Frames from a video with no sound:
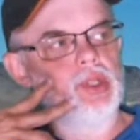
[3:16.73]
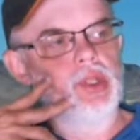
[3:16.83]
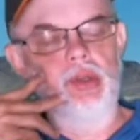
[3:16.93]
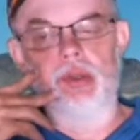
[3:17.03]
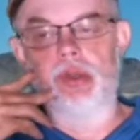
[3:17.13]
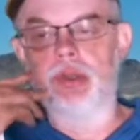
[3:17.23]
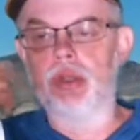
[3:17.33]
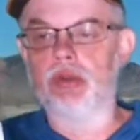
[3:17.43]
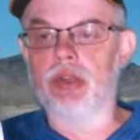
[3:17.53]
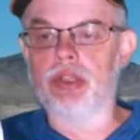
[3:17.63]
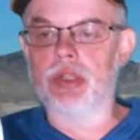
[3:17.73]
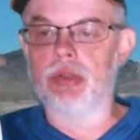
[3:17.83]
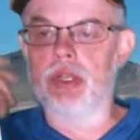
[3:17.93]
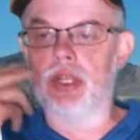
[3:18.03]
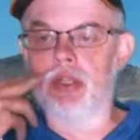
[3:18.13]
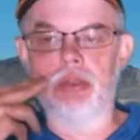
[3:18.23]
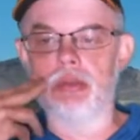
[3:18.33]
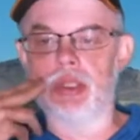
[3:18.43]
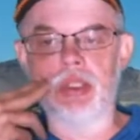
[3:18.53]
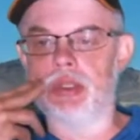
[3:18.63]
Of course, her rescue
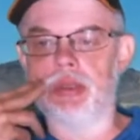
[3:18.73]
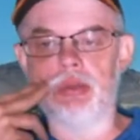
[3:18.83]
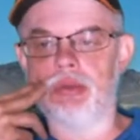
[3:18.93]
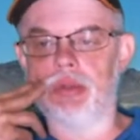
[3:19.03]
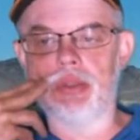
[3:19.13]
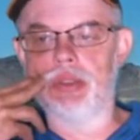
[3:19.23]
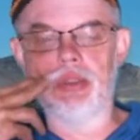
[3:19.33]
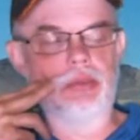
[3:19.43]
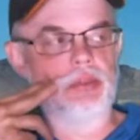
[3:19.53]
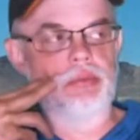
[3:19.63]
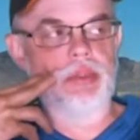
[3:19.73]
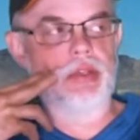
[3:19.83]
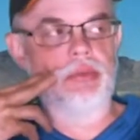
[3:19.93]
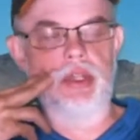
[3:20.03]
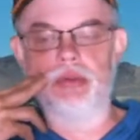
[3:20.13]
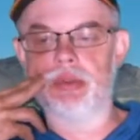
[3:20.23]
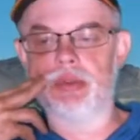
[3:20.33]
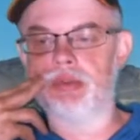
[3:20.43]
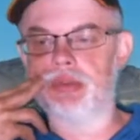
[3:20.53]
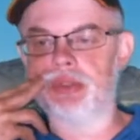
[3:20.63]
inhaler didn't do whatever they
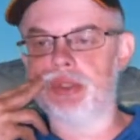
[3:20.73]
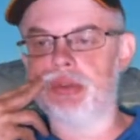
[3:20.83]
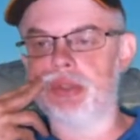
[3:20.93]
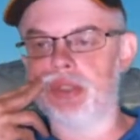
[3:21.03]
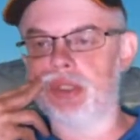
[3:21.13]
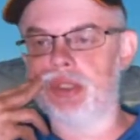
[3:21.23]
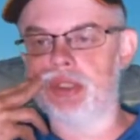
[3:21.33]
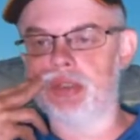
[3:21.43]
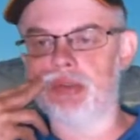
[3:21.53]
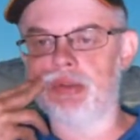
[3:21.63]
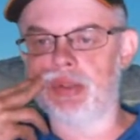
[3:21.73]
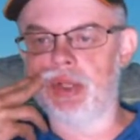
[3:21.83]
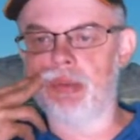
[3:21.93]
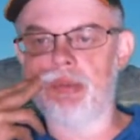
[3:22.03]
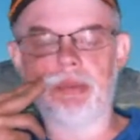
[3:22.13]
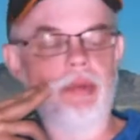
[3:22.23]
was doing. It didn't help.